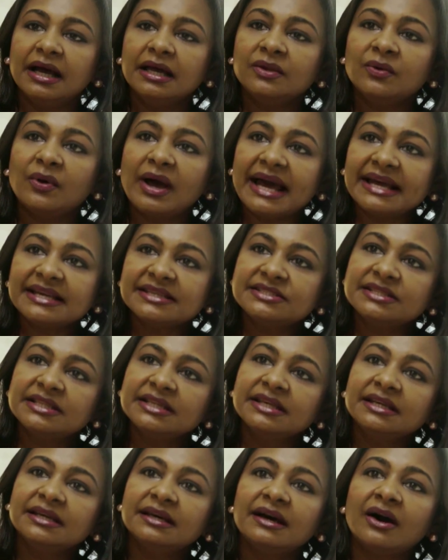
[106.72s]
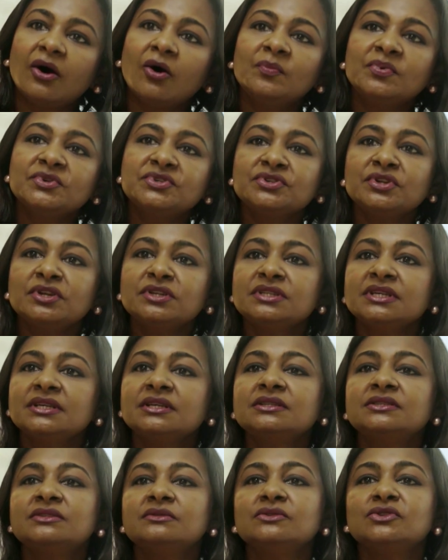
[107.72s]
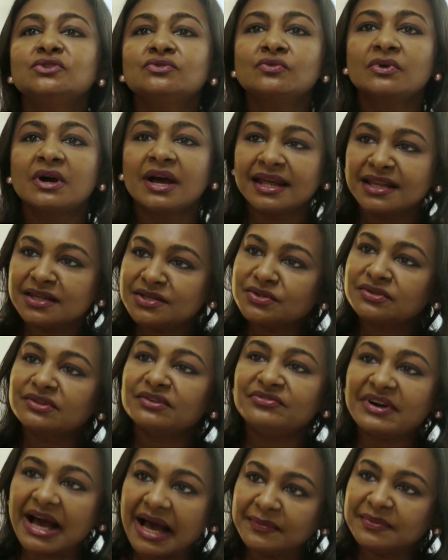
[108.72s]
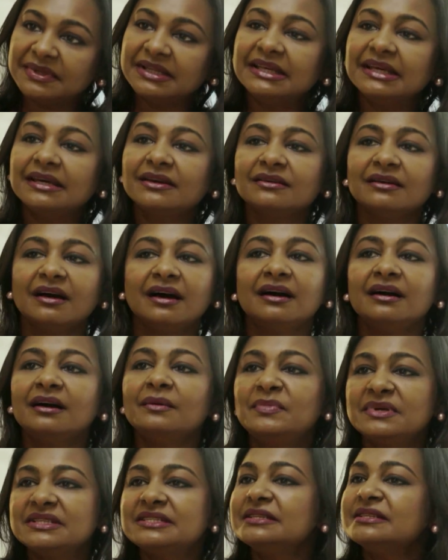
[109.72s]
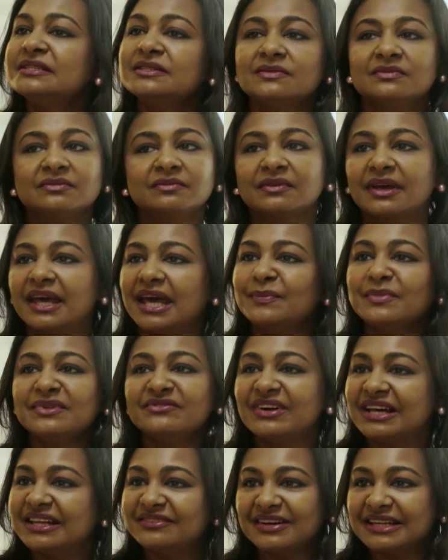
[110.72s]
No, actually, opportunity to get into the family business came in very,